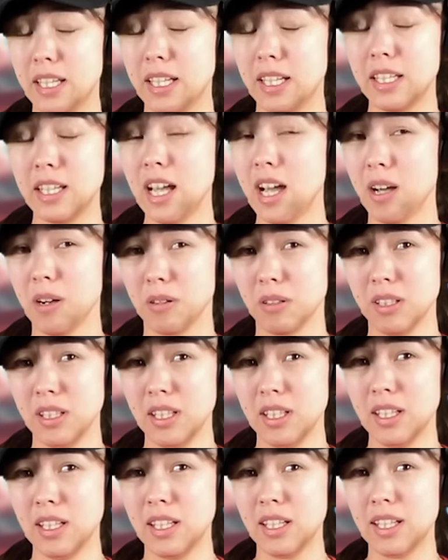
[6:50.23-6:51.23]
uh, no,
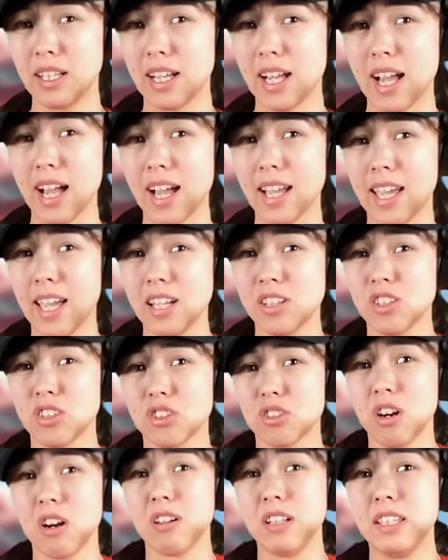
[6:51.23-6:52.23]
I can't just
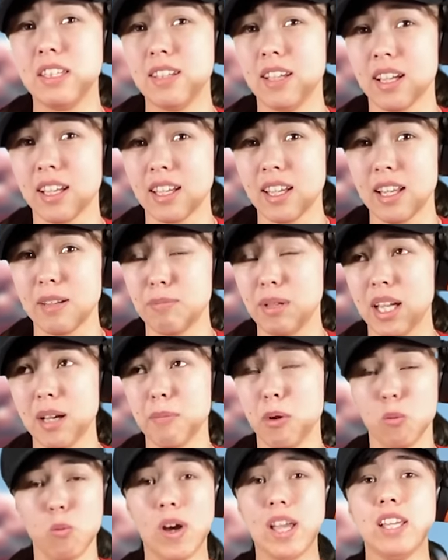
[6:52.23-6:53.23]
grow a dick and become
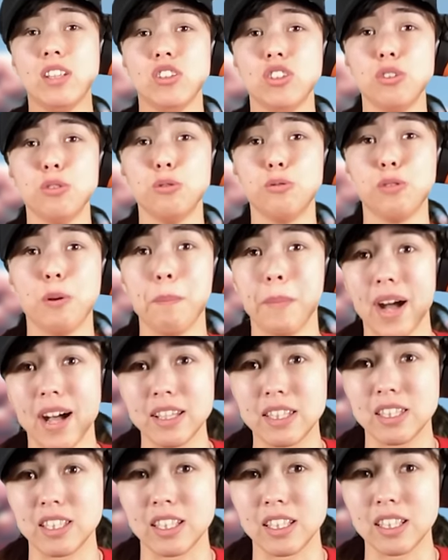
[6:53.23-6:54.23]
a white dude from
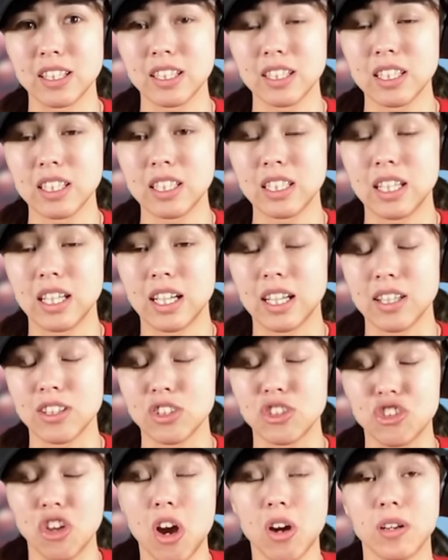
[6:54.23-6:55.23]
Boston. Uh,
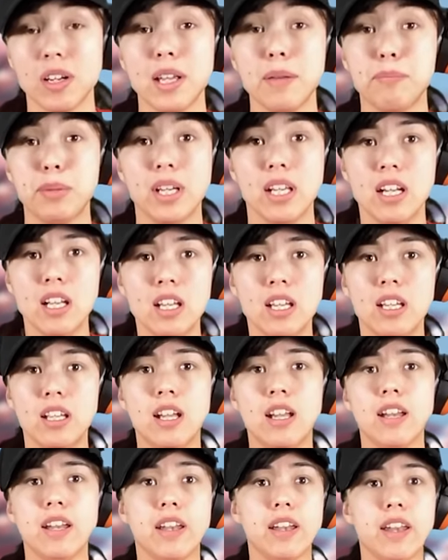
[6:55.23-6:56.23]
sorry, but
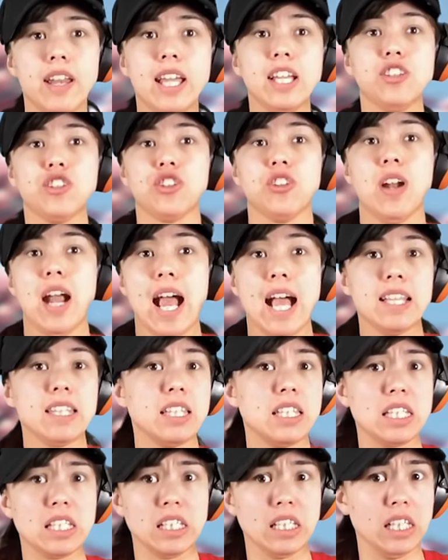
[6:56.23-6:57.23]
nature has
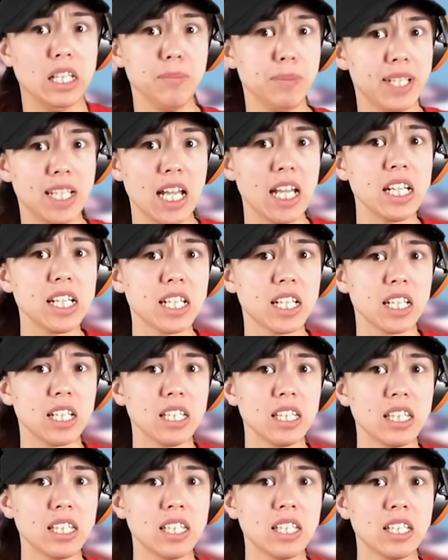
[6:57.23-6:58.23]
its
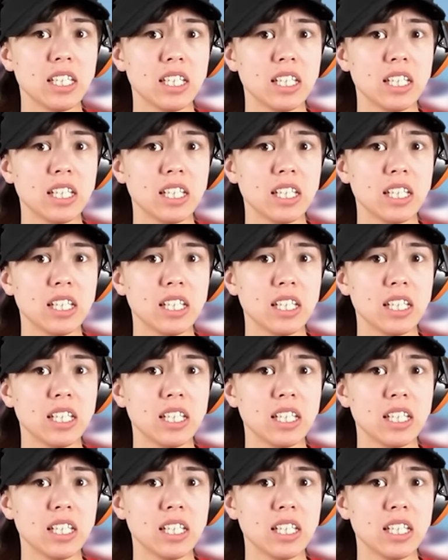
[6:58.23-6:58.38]
limitations.